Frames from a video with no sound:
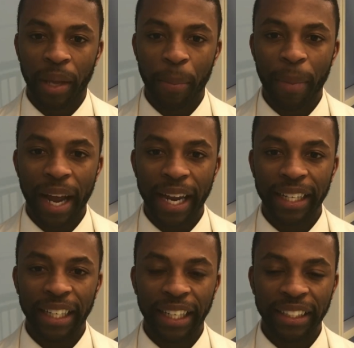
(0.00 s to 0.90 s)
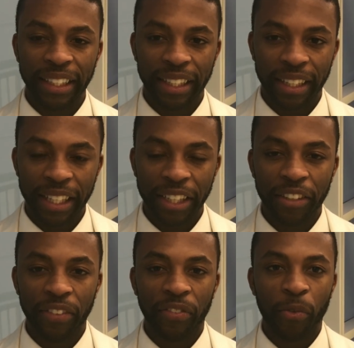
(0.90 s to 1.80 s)
mind into the
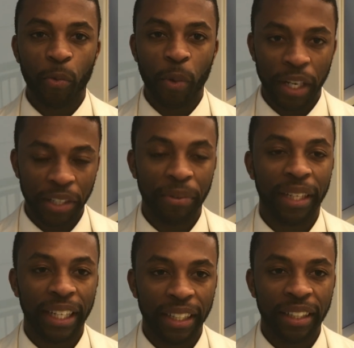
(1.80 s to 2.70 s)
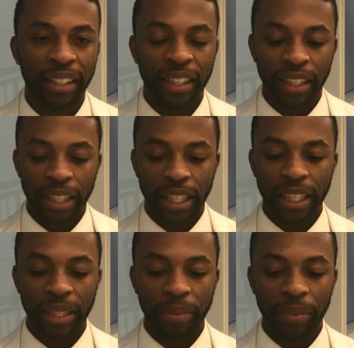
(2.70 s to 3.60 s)
gear of what you need
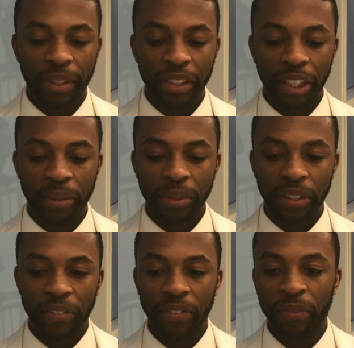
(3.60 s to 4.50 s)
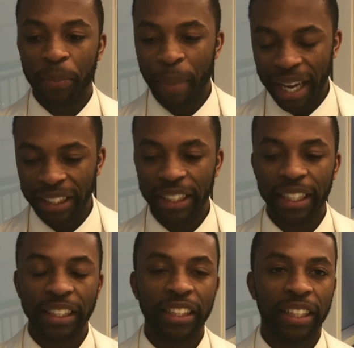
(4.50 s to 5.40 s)
in terms of matching
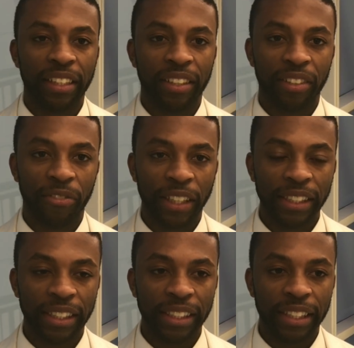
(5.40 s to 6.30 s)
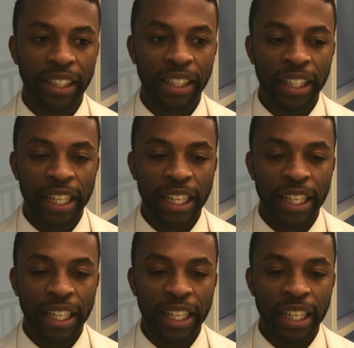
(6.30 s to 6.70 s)
into the residency.